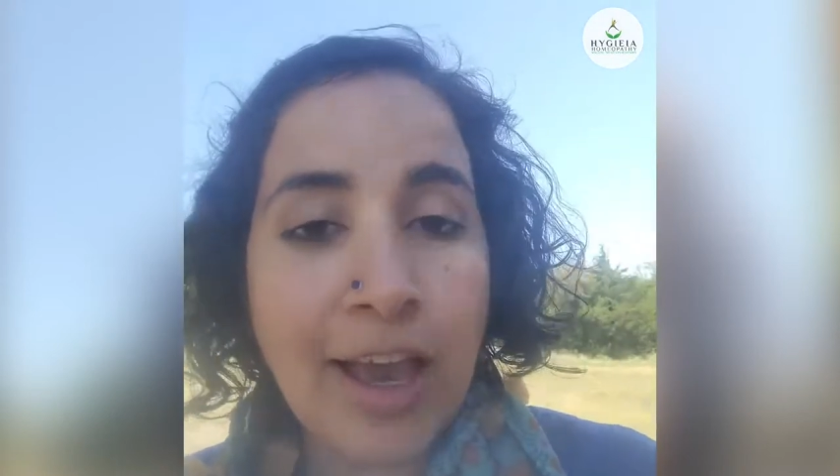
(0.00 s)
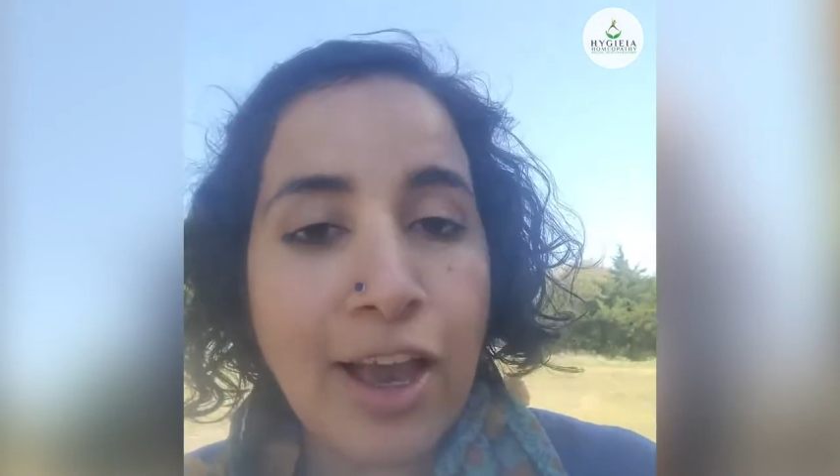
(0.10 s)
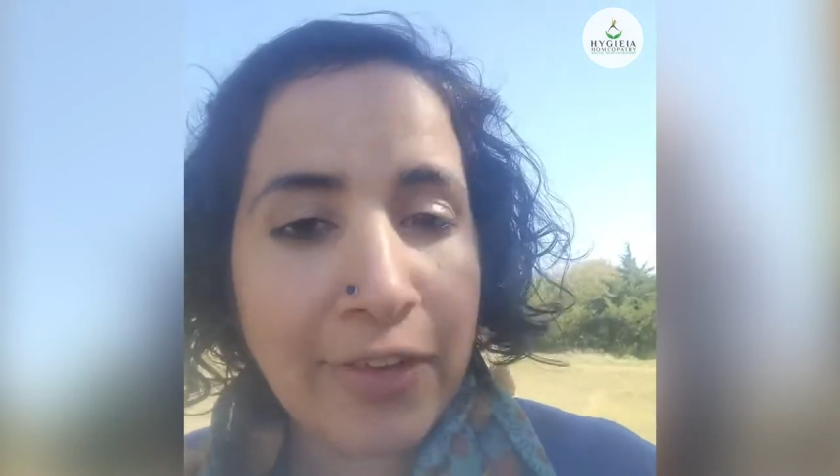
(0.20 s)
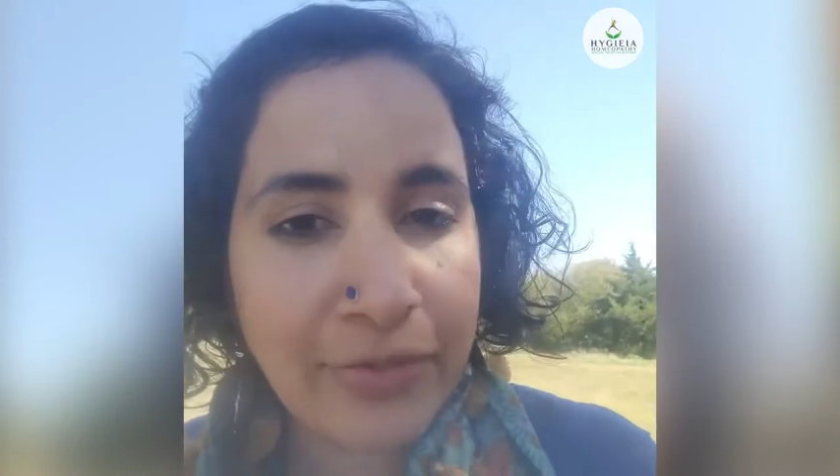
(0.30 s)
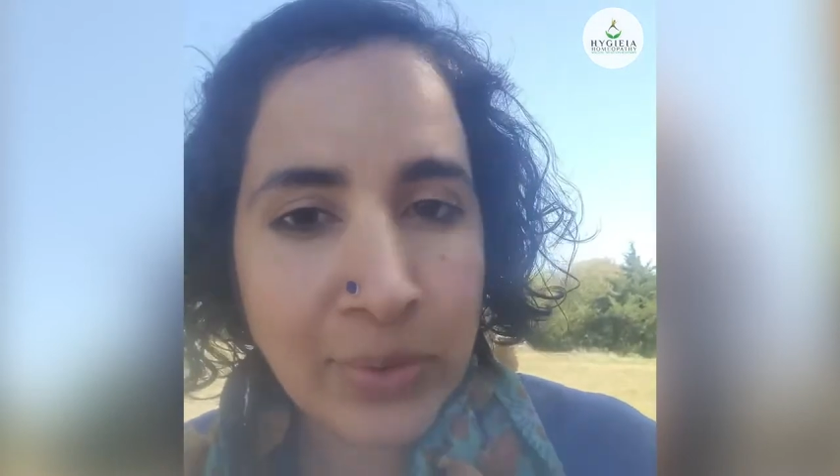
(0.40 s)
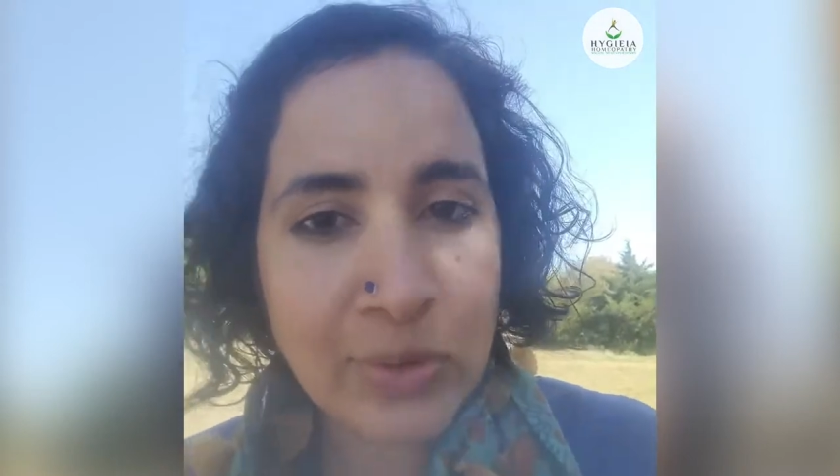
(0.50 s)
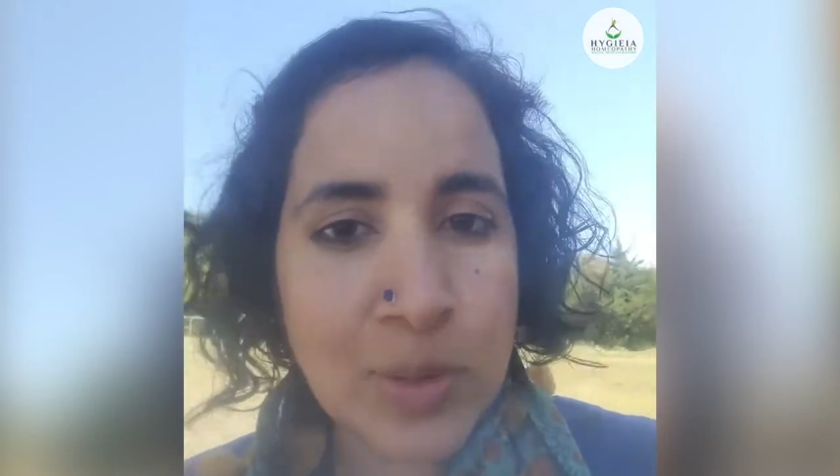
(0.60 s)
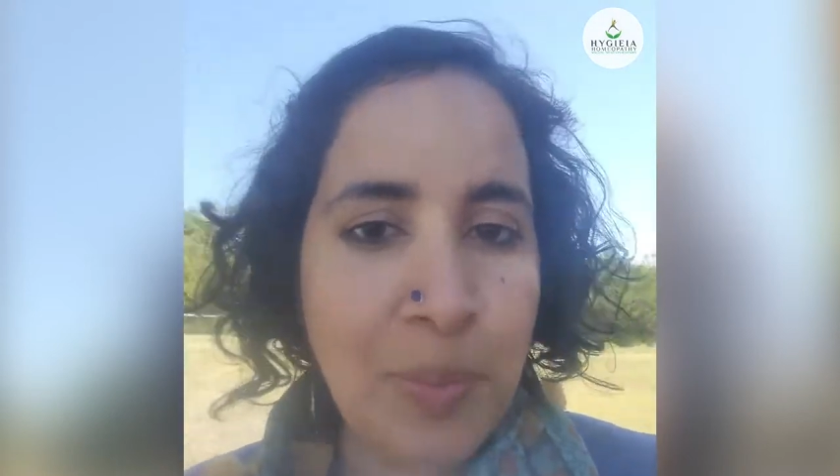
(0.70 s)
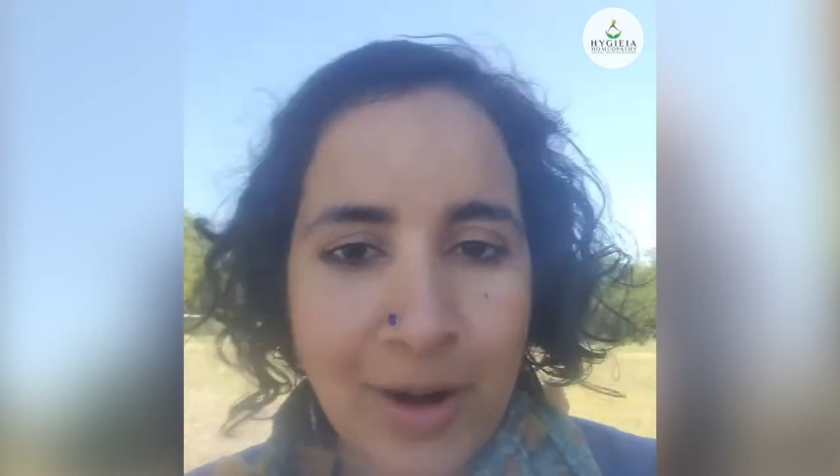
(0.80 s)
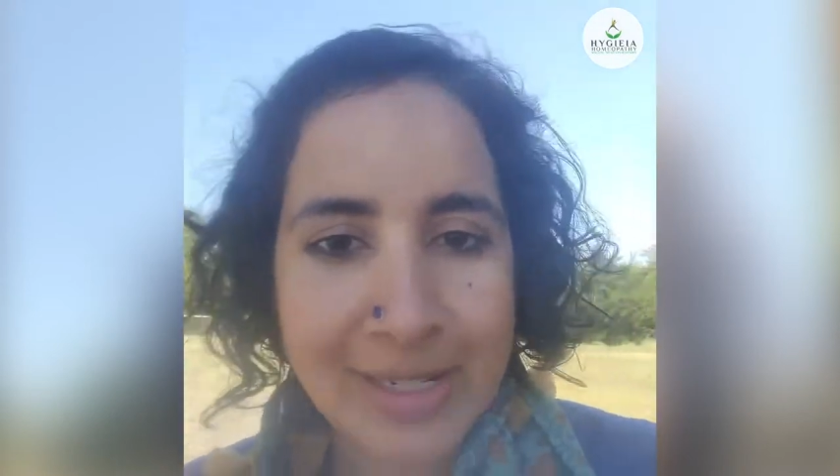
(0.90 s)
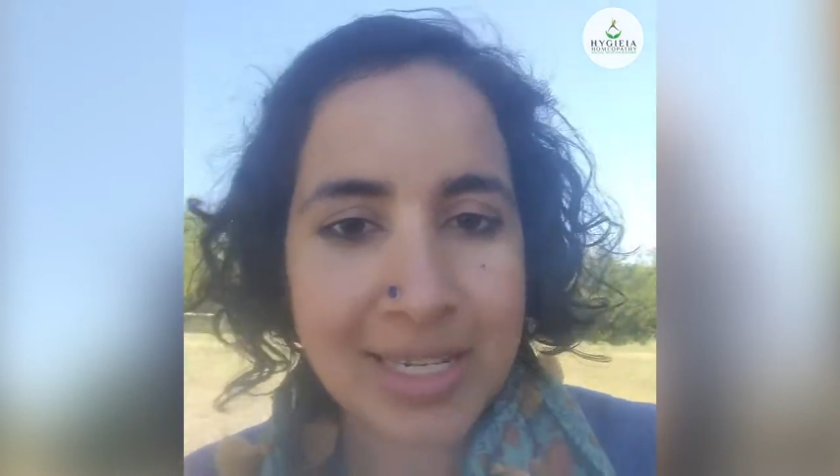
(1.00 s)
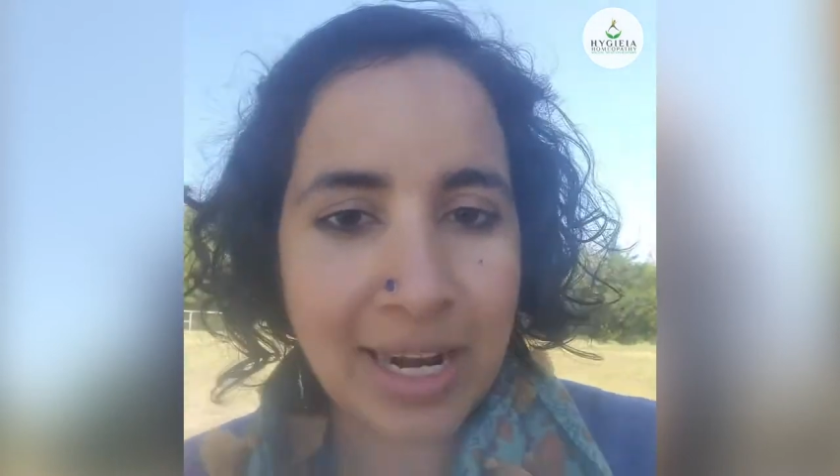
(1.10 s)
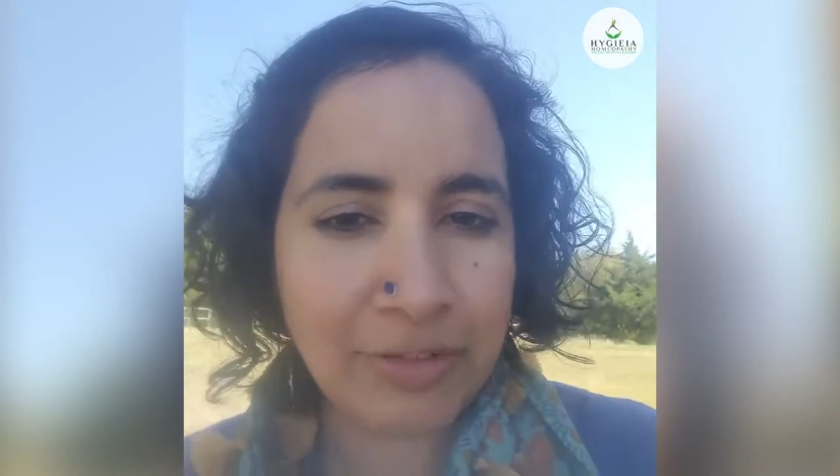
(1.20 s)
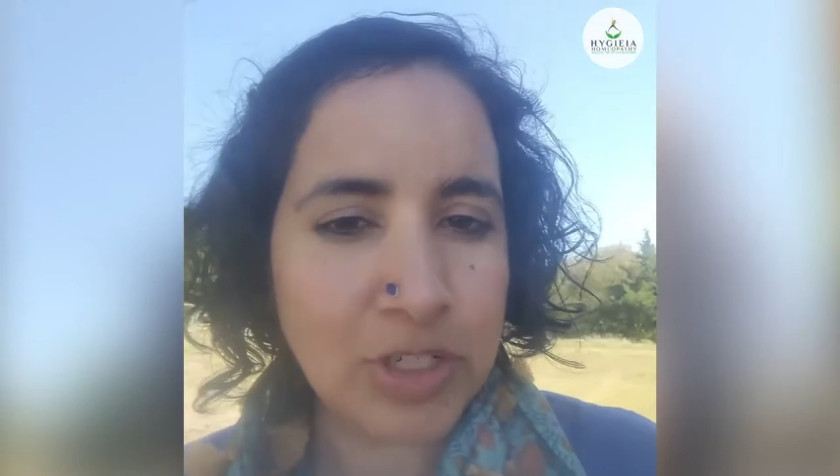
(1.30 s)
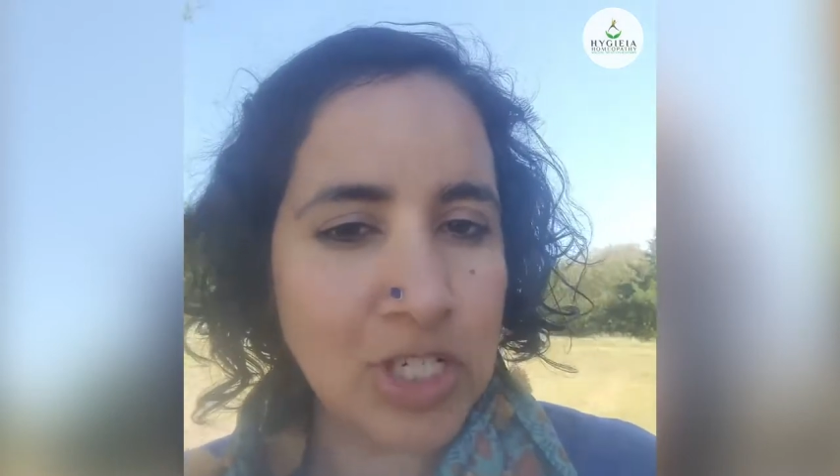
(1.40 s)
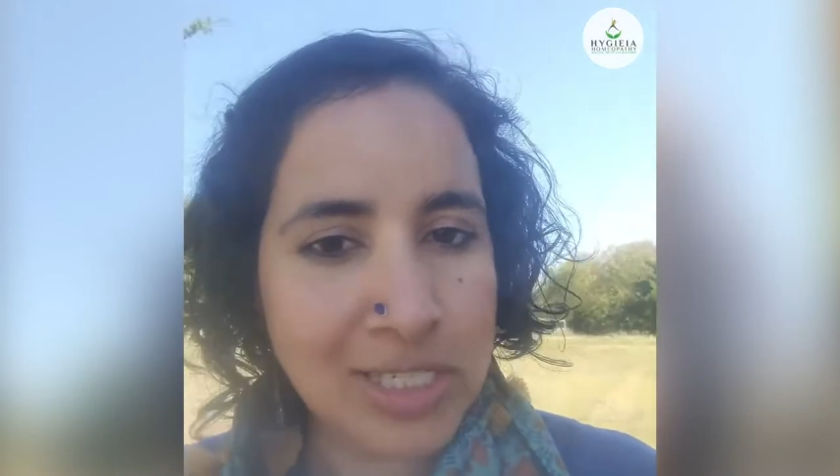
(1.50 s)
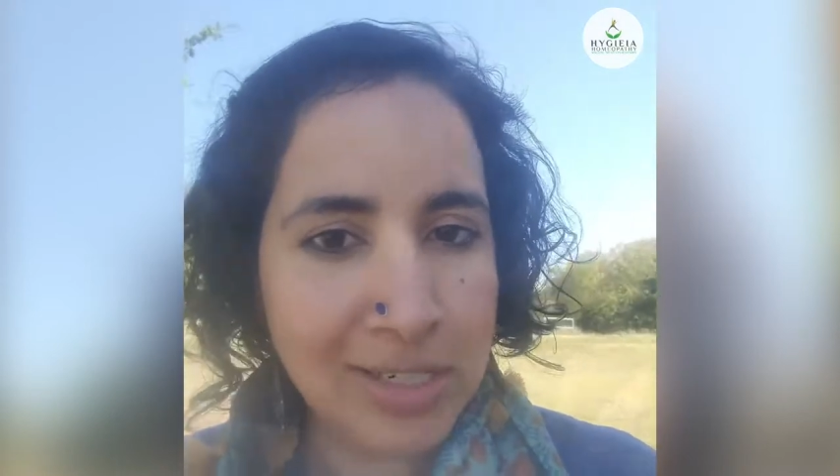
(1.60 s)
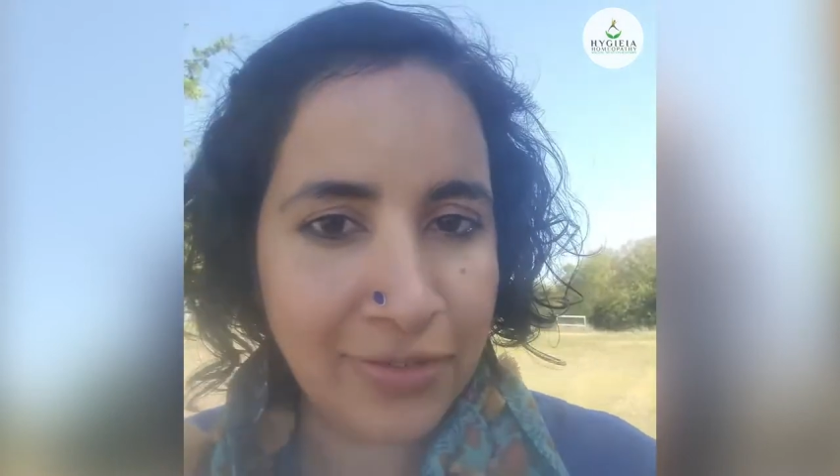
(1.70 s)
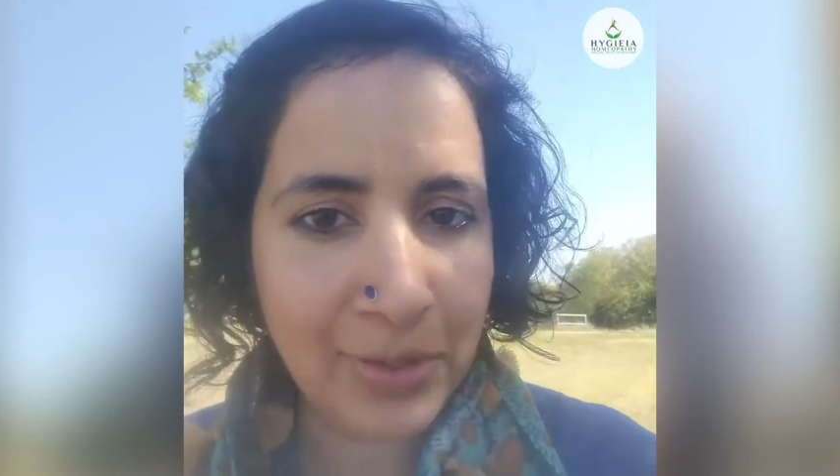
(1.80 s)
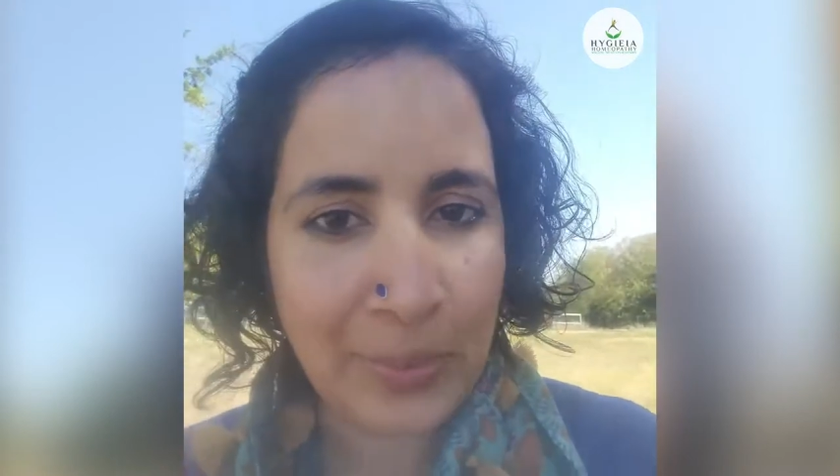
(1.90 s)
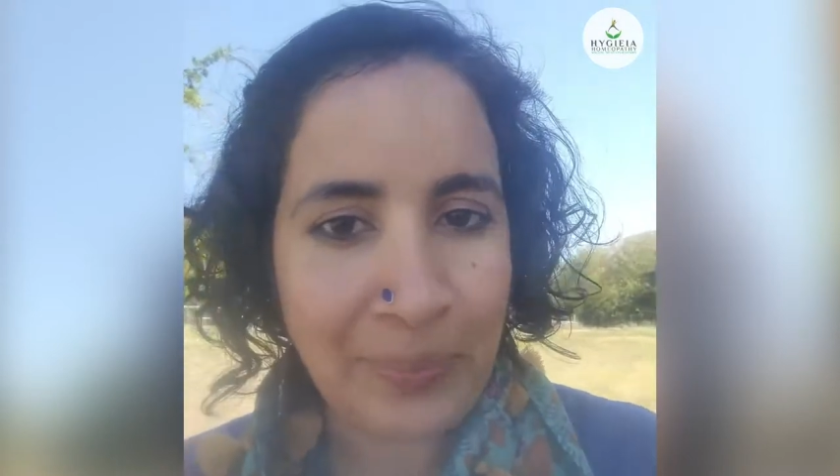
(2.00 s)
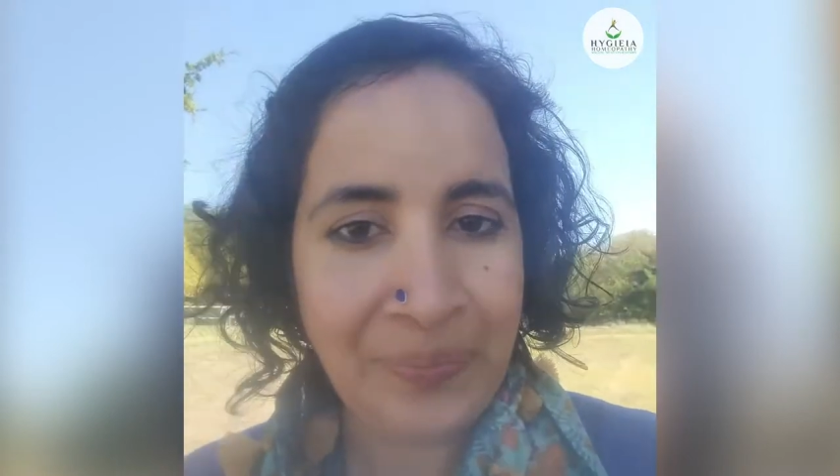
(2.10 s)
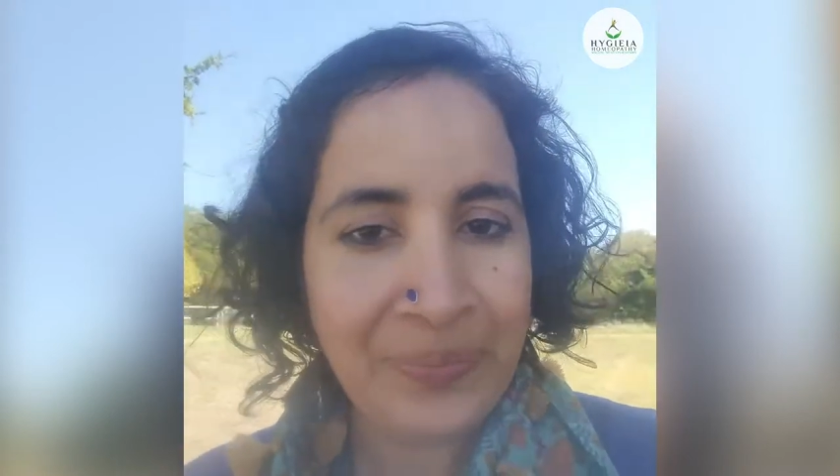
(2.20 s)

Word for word: a few spots left, just a few,